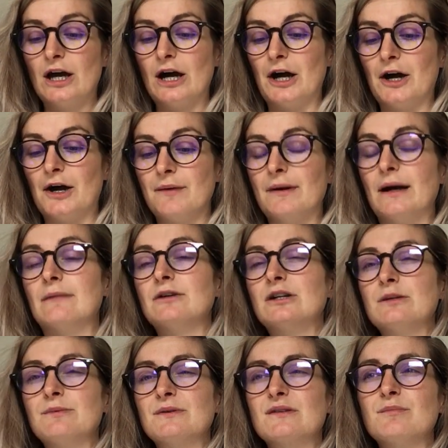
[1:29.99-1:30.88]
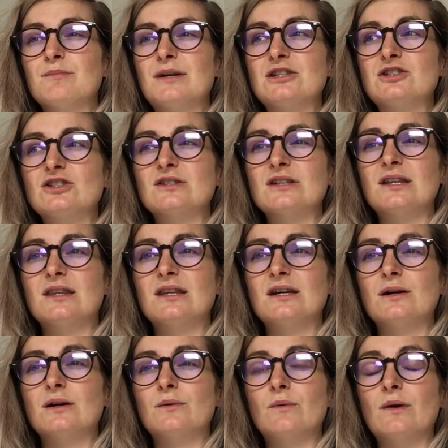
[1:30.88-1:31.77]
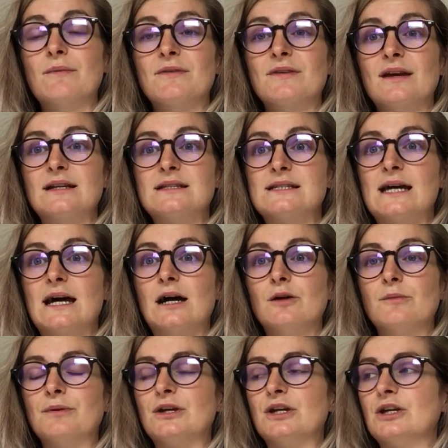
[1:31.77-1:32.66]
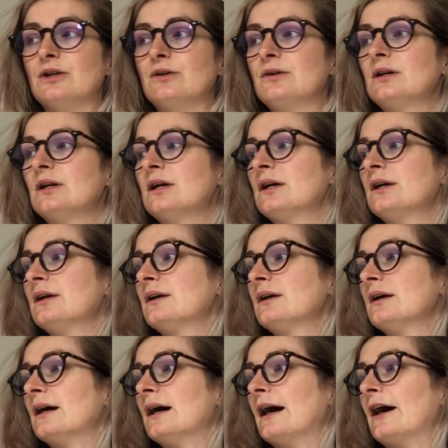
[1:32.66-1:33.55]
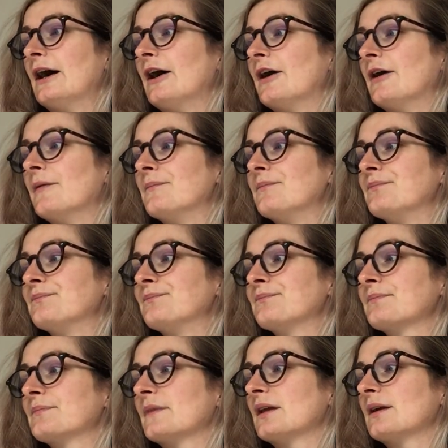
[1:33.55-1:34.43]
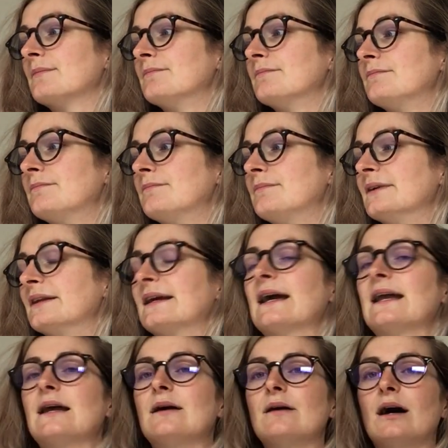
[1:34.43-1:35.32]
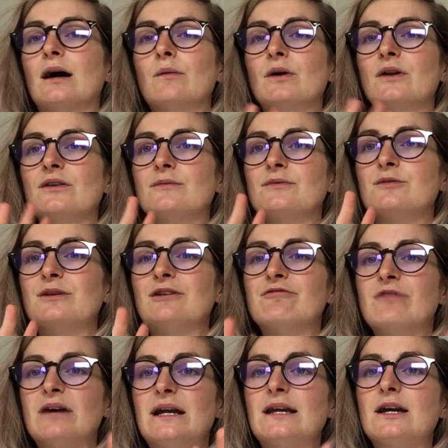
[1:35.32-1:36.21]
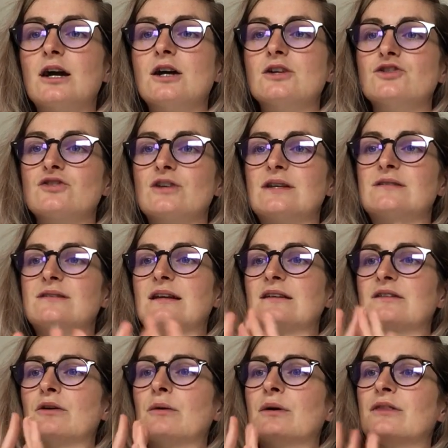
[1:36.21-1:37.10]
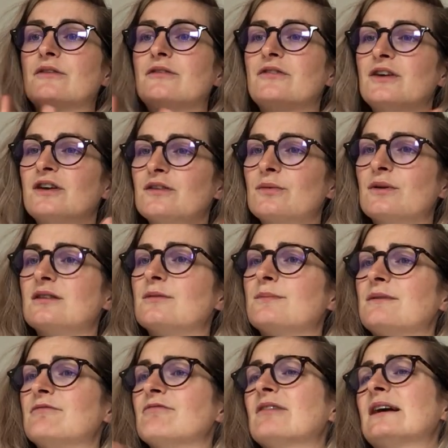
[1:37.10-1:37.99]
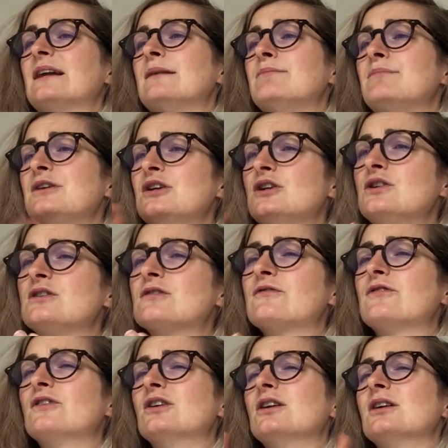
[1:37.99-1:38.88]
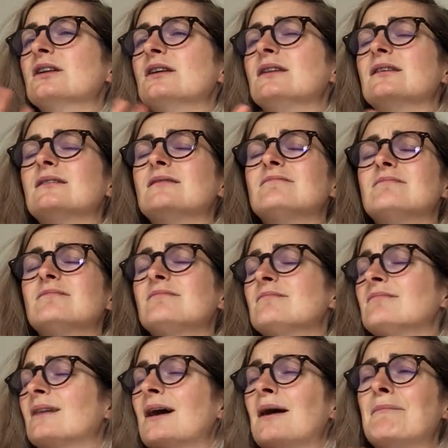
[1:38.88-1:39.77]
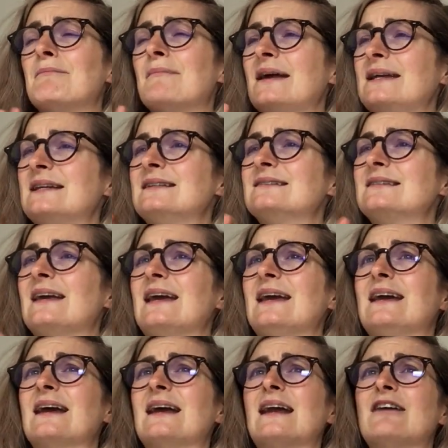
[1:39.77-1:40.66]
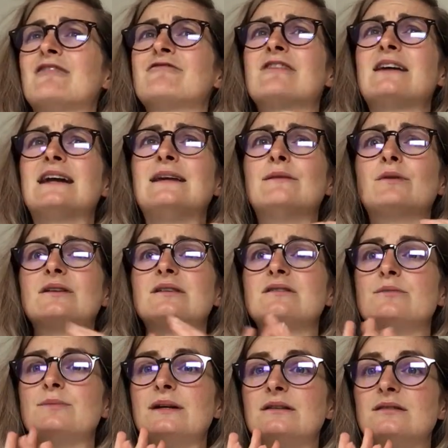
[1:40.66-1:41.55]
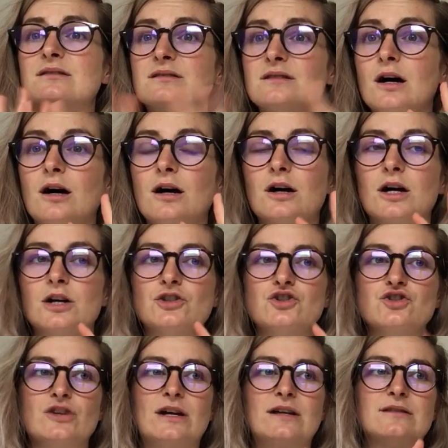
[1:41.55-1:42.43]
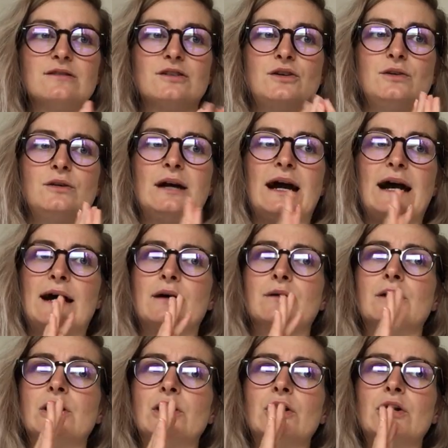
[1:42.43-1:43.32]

I'm going to put some pictures on the website to help you. But again, I want them to be really contrasting. So I want the first one to be really beautiful and amazing, and I really want it to be a stark contrast to how